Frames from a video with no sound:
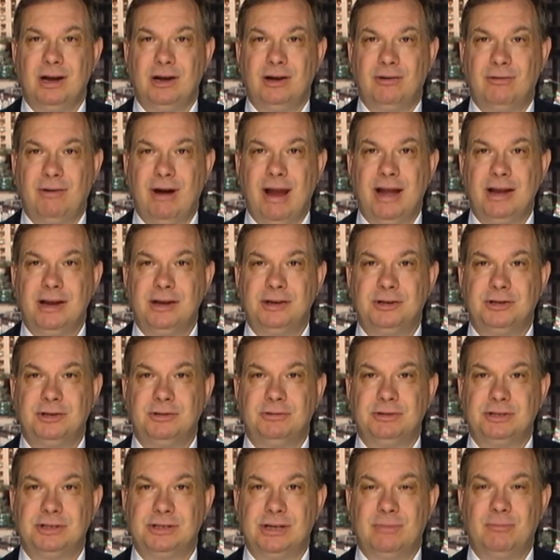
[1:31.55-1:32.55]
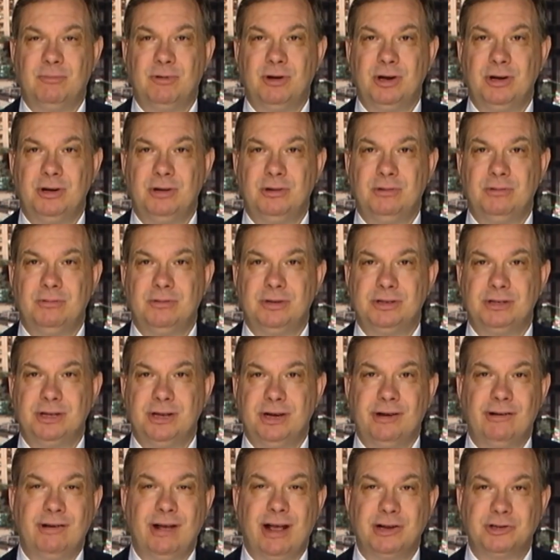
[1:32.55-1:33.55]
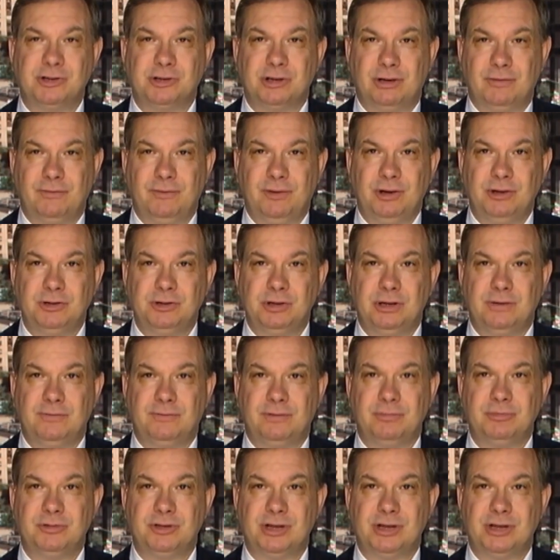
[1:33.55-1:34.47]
granted to someone who was an international fugitive from